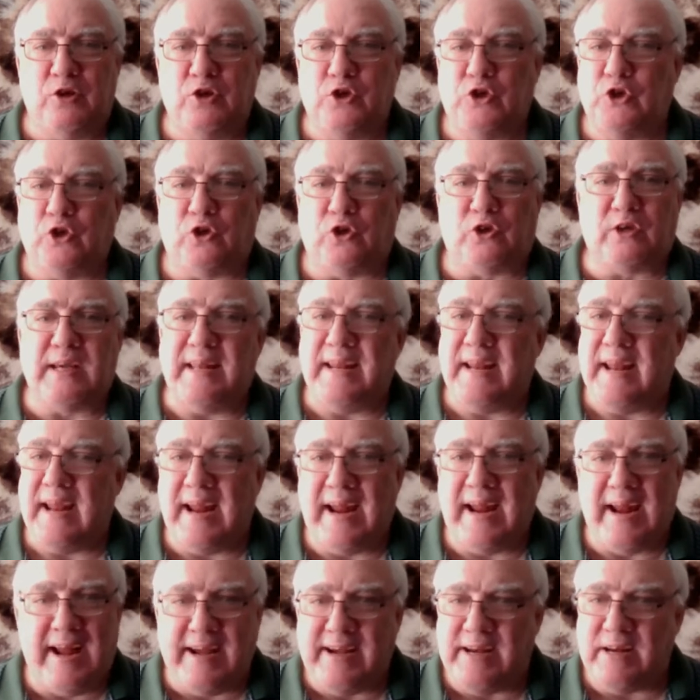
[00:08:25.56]
because you'll
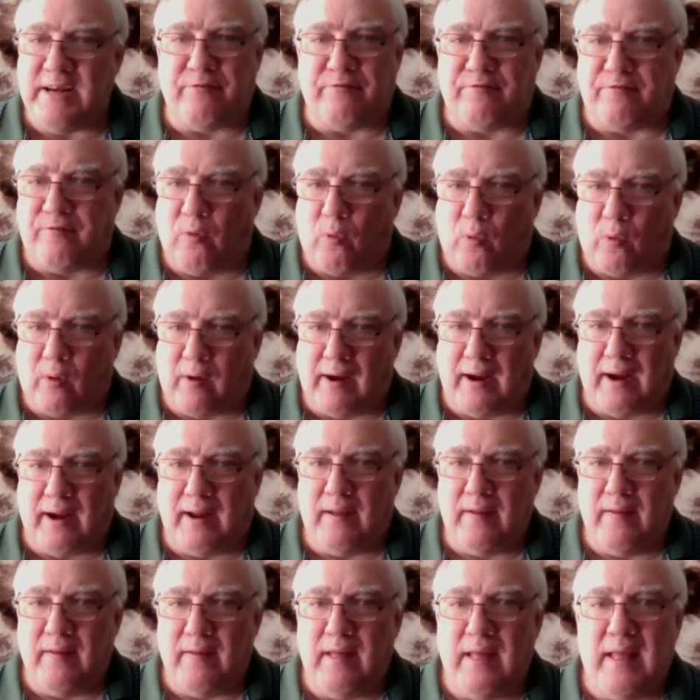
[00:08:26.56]
get hated
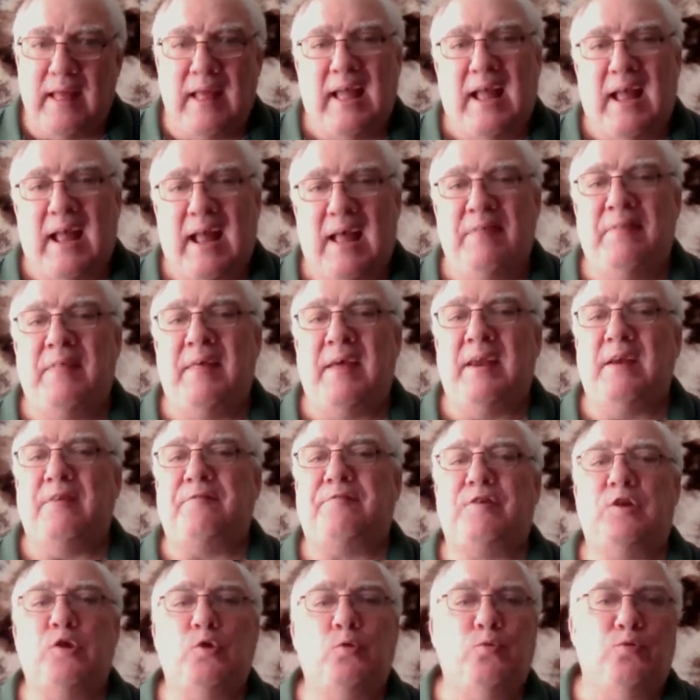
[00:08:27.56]
for it.
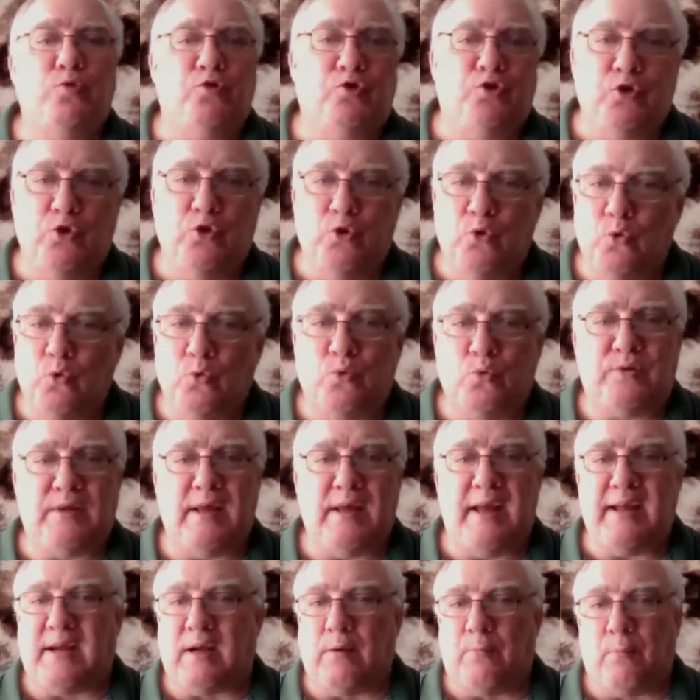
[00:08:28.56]
And then if you
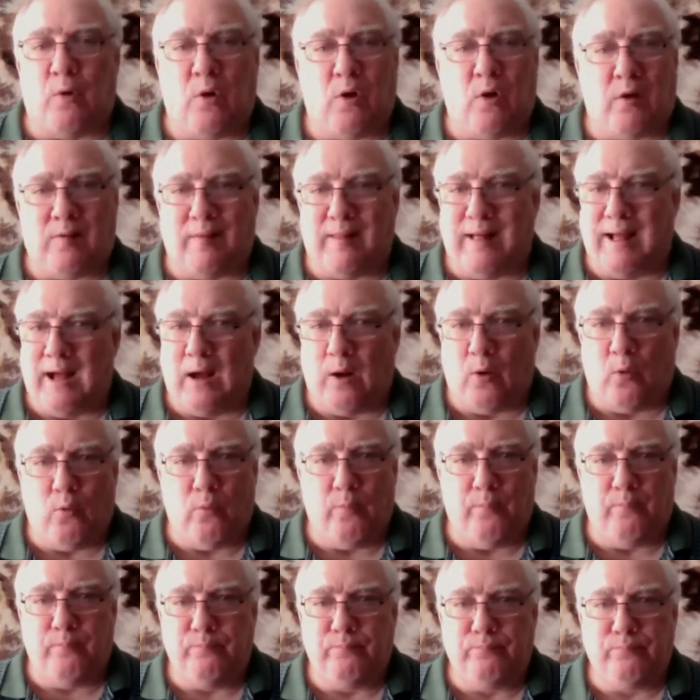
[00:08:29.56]
do take them all
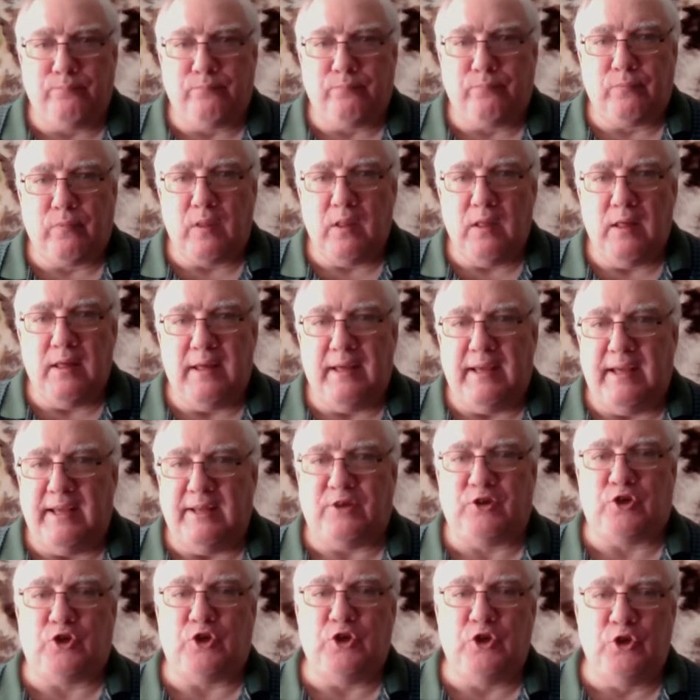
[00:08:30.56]
out,
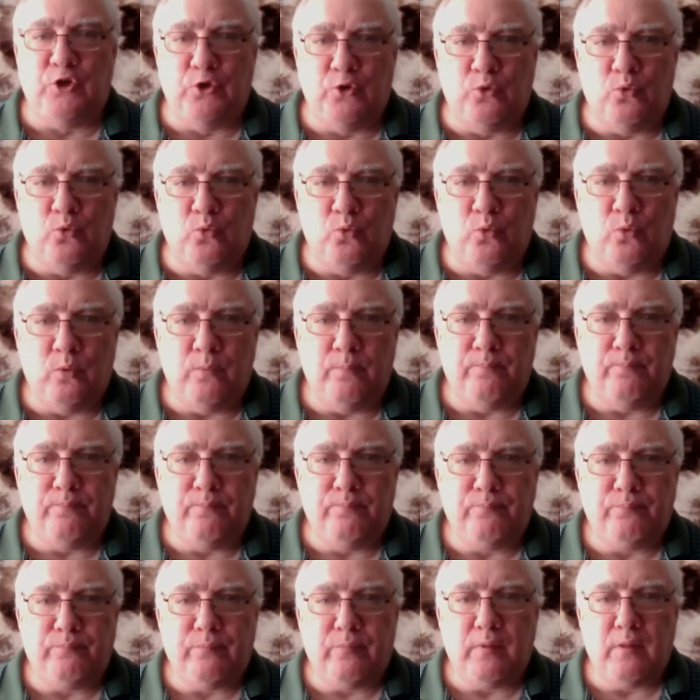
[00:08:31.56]
it's
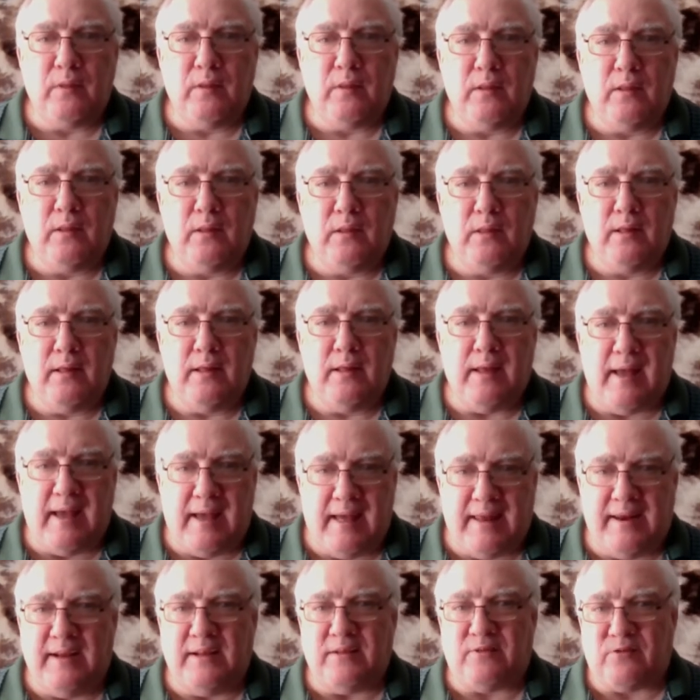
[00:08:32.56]
you
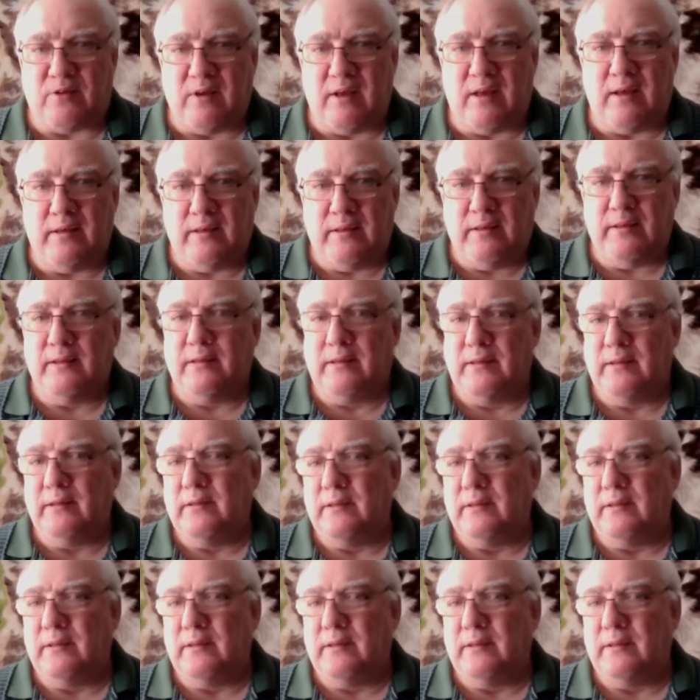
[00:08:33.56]
and it's